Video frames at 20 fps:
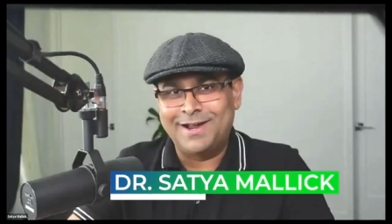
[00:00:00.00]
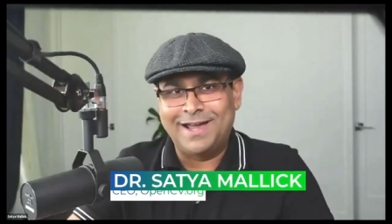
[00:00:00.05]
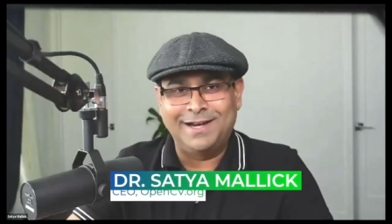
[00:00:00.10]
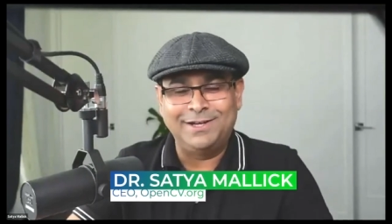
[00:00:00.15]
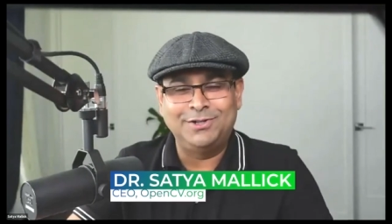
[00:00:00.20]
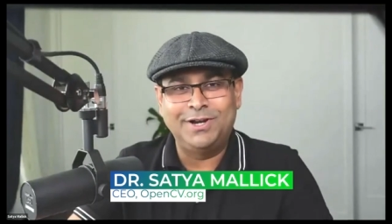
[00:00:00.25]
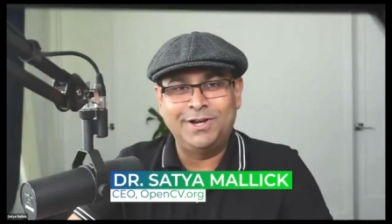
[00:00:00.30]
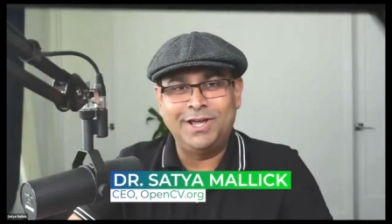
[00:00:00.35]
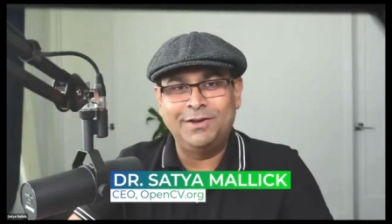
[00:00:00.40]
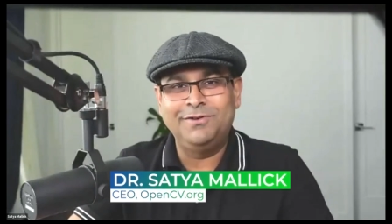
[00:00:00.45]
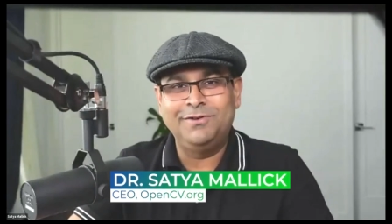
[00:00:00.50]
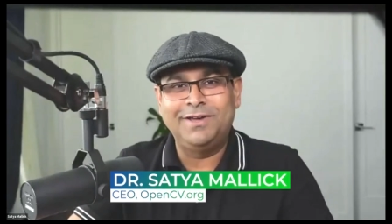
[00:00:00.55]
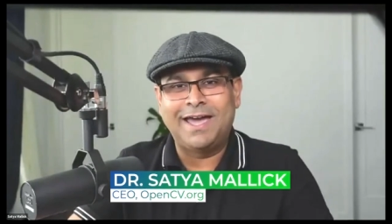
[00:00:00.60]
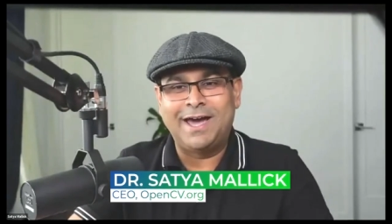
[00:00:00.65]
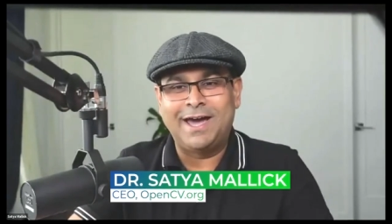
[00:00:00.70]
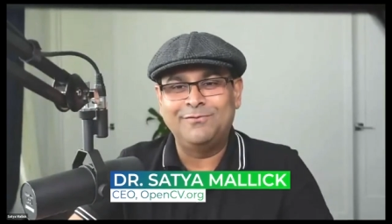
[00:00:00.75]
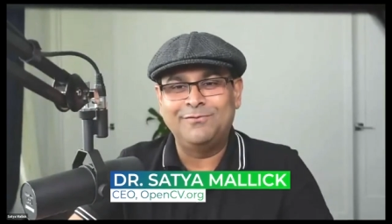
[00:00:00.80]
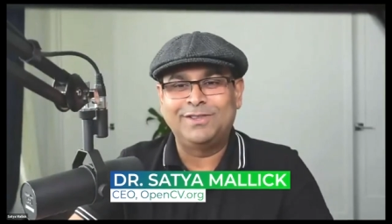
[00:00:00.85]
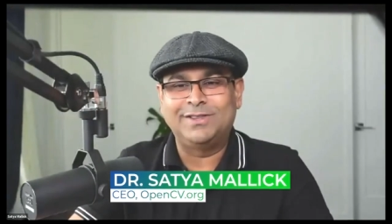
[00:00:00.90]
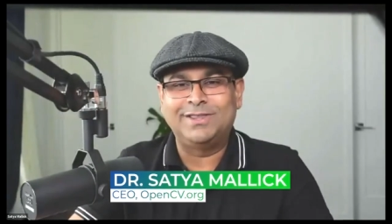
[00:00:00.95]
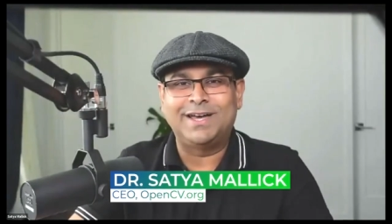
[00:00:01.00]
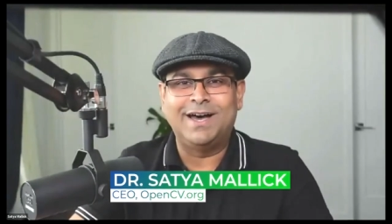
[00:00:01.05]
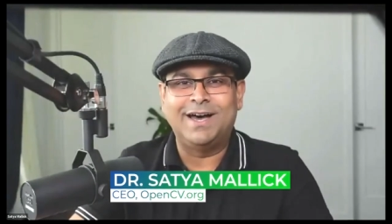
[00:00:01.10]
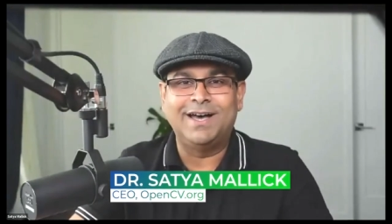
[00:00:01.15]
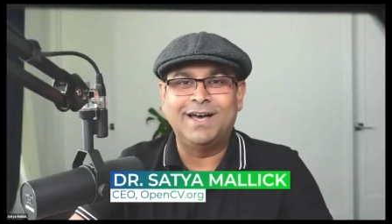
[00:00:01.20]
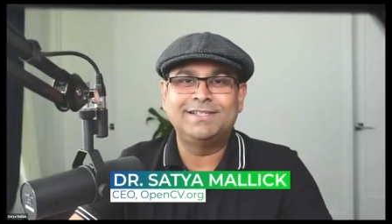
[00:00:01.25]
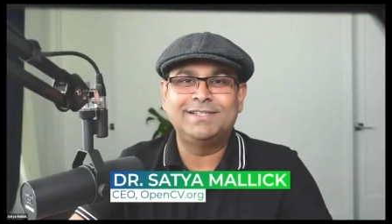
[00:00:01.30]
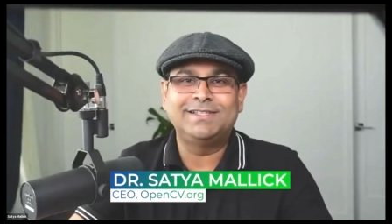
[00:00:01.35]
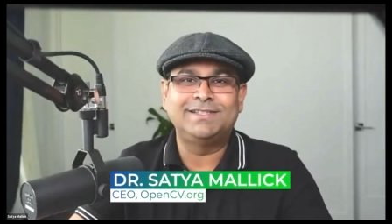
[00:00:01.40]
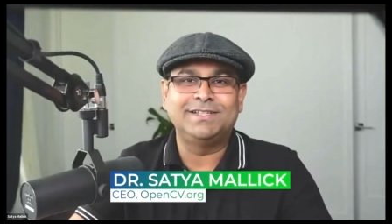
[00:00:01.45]
And today we have with
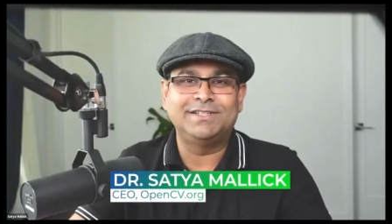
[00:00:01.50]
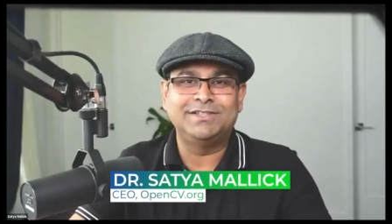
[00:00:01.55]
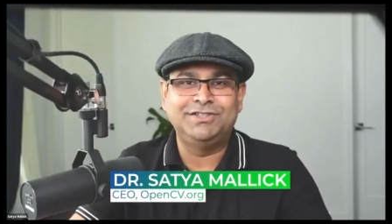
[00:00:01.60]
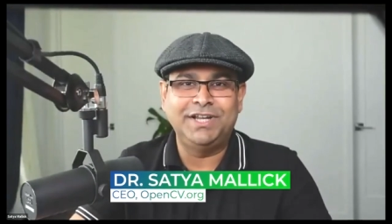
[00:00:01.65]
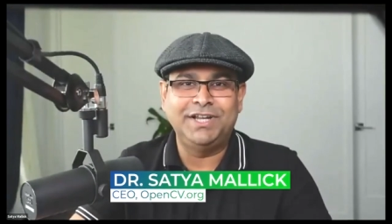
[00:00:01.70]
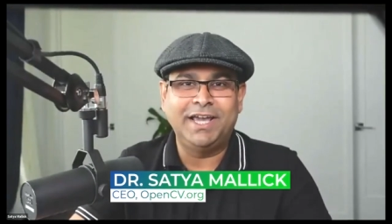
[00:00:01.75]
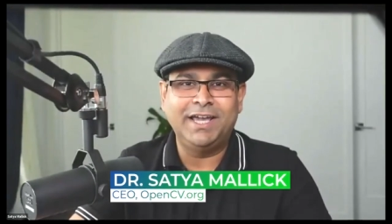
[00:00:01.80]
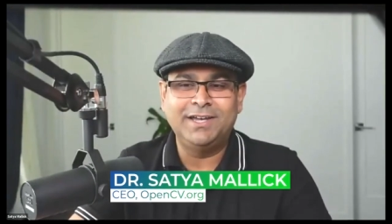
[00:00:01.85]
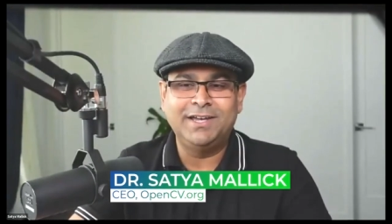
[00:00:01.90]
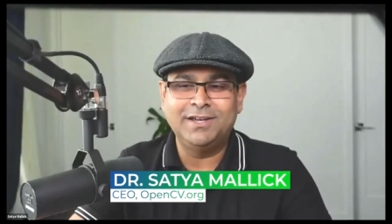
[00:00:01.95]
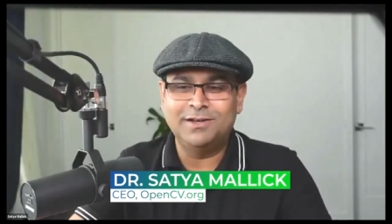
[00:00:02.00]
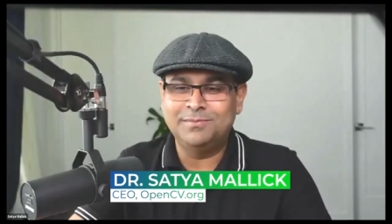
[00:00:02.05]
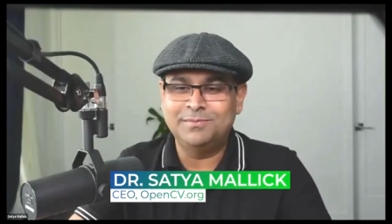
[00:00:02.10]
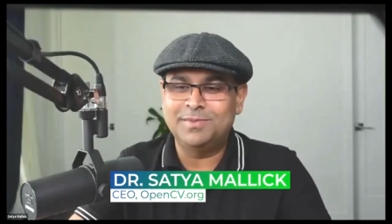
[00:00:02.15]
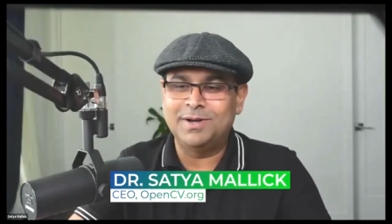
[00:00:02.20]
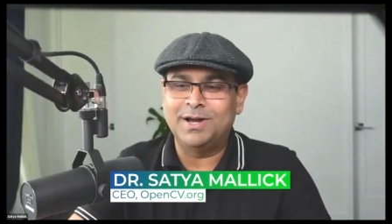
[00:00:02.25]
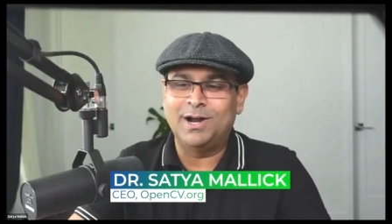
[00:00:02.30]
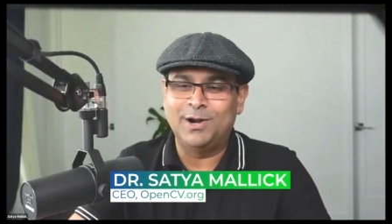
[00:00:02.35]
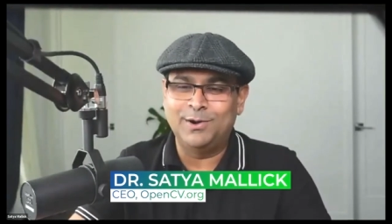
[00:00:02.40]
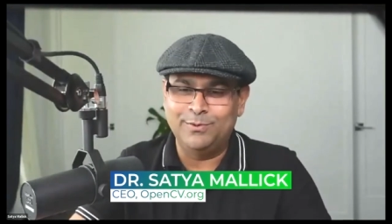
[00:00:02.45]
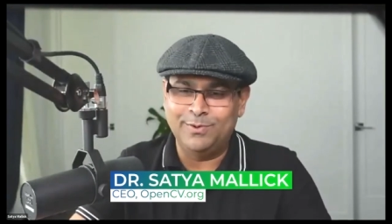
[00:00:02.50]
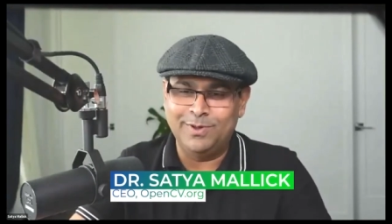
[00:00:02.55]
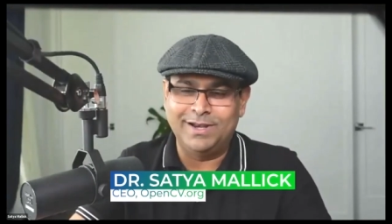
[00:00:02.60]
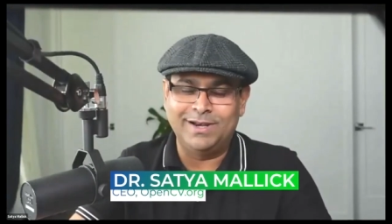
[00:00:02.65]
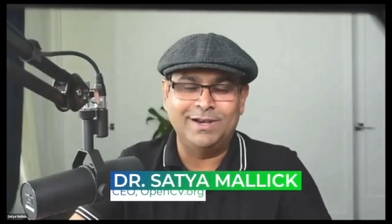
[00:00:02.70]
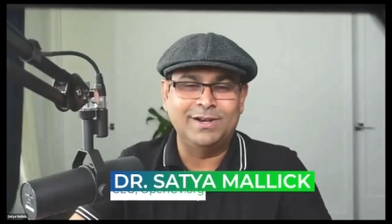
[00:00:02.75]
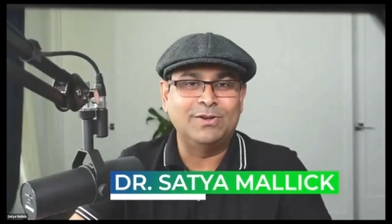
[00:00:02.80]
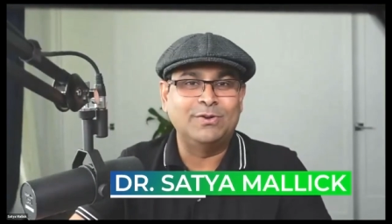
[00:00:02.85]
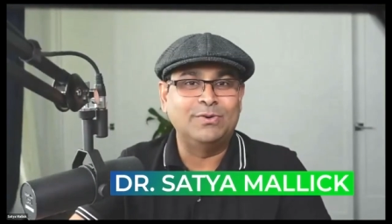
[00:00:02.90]
us Jacob Ervin,